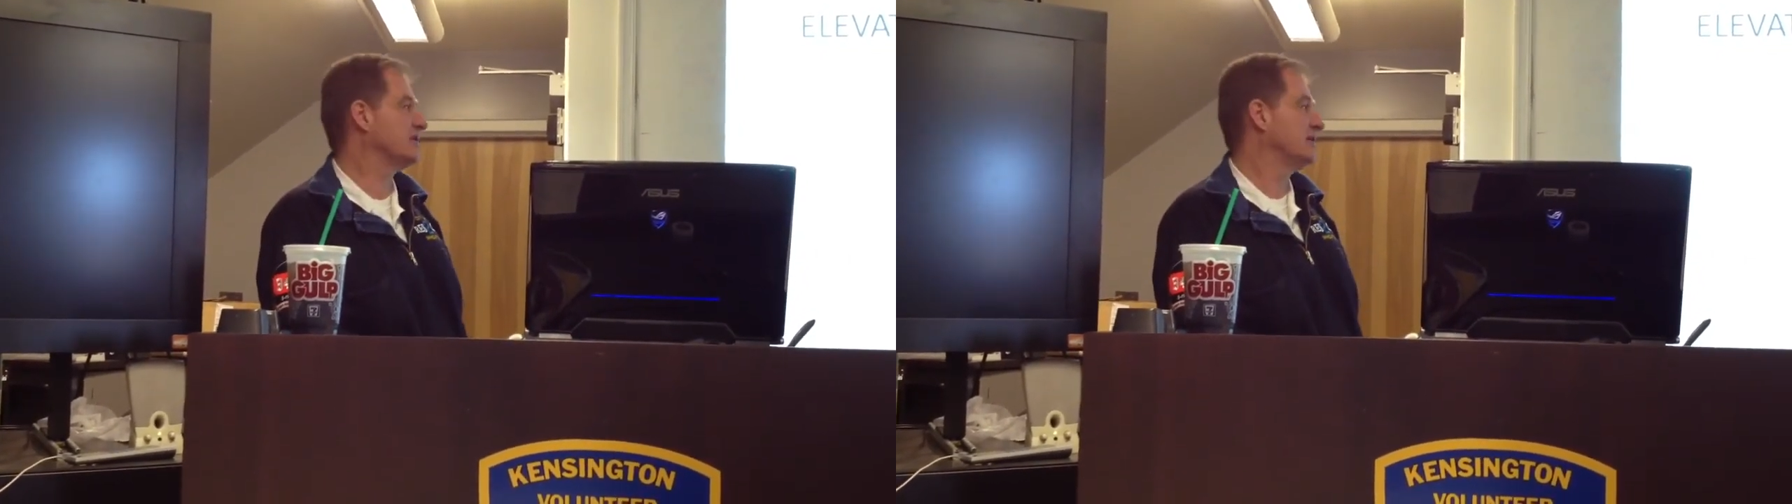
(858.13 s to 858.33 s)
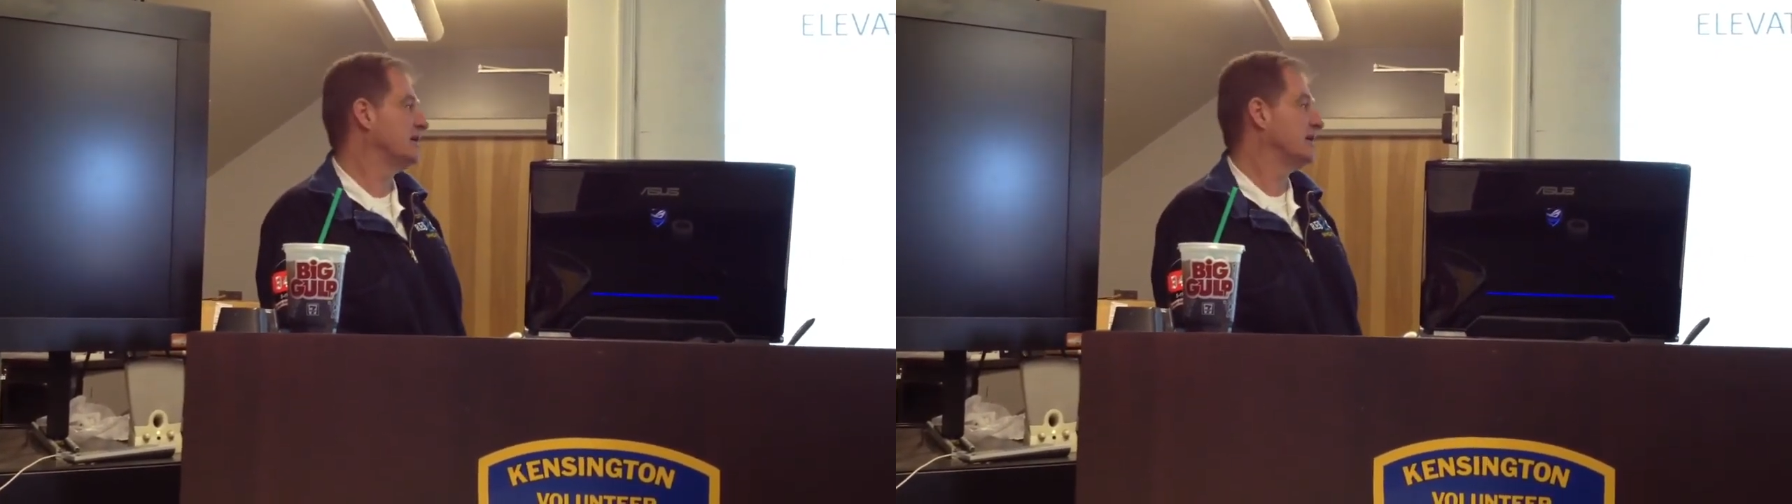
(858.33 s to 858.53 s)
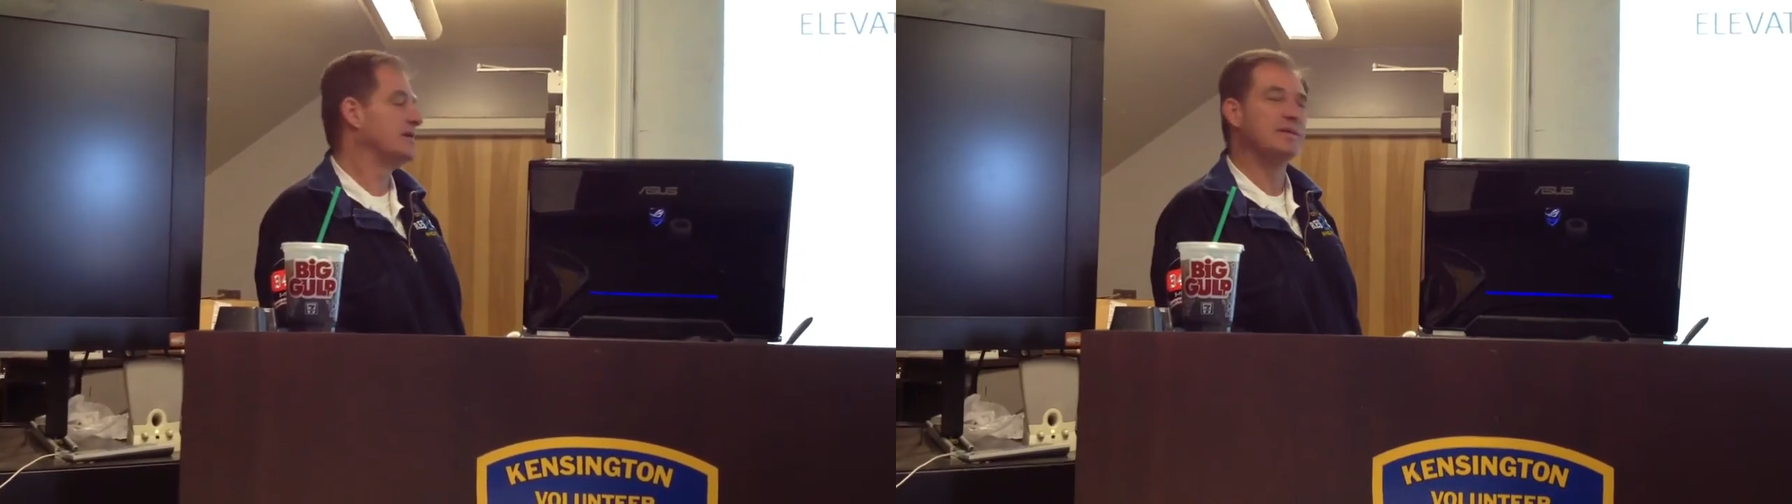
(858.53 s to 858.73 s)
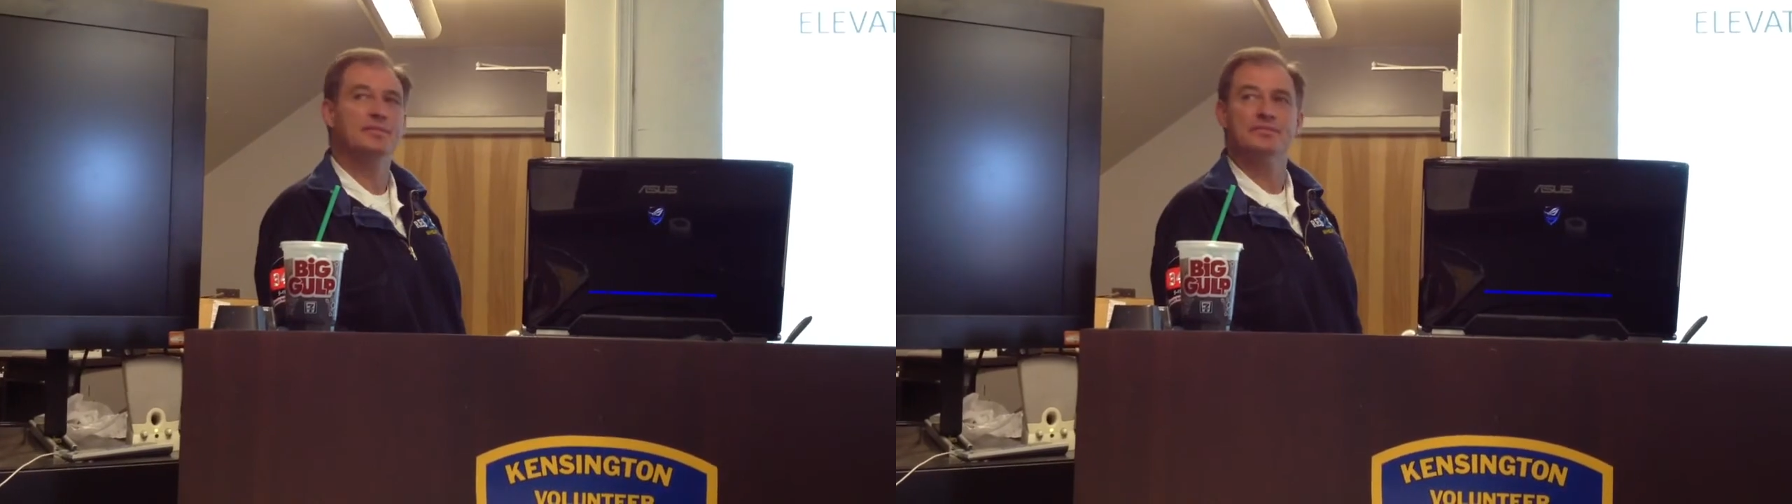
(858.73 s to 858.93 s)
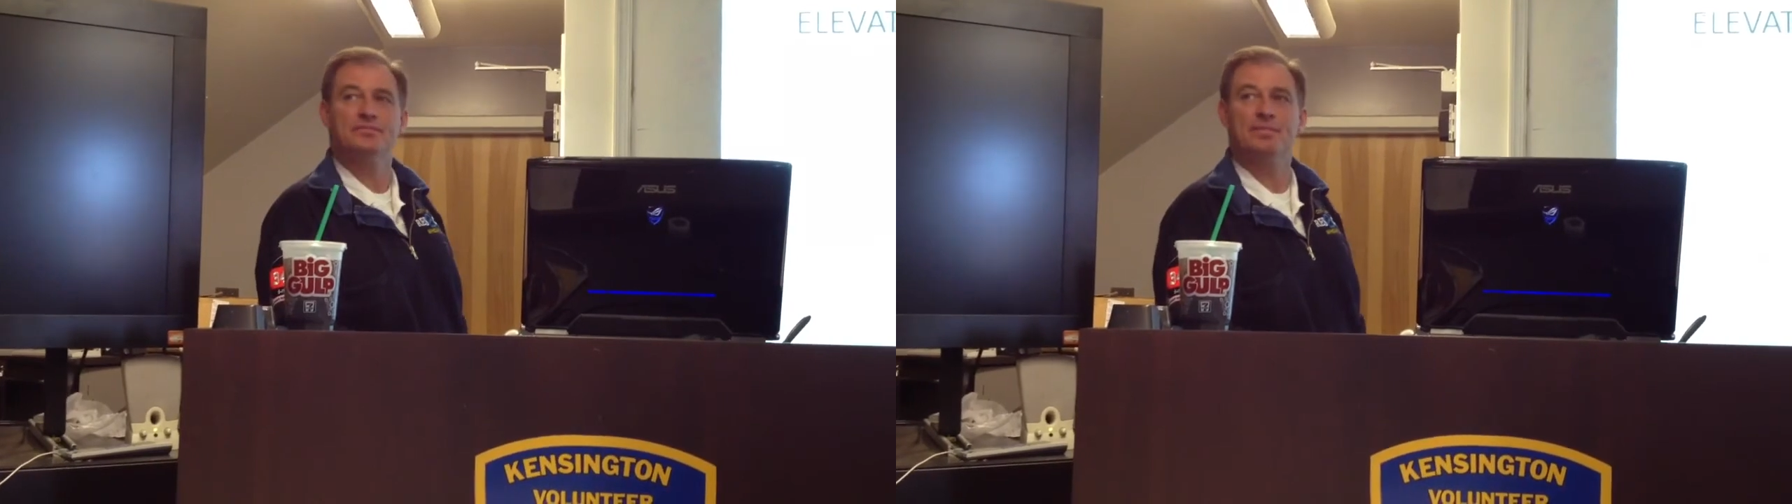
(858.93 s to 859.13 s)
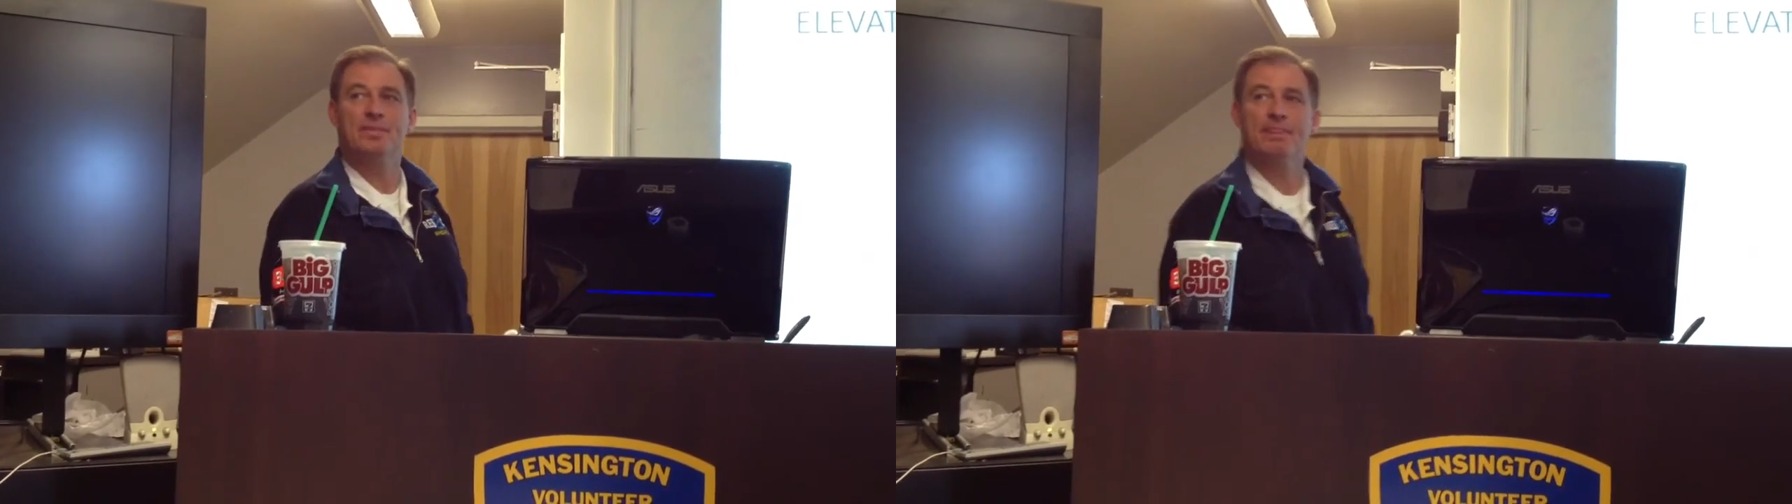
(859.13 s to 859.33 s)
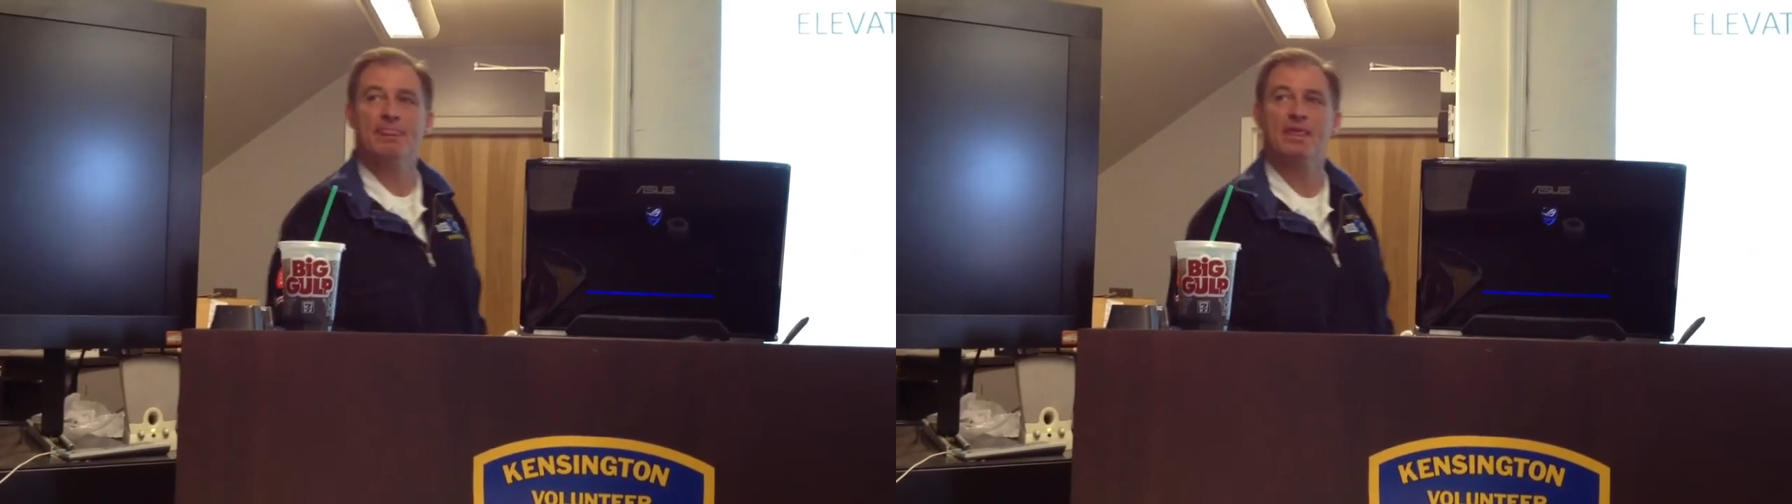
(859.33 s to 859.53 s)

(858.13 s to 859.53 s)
What's the advantage or disadvantage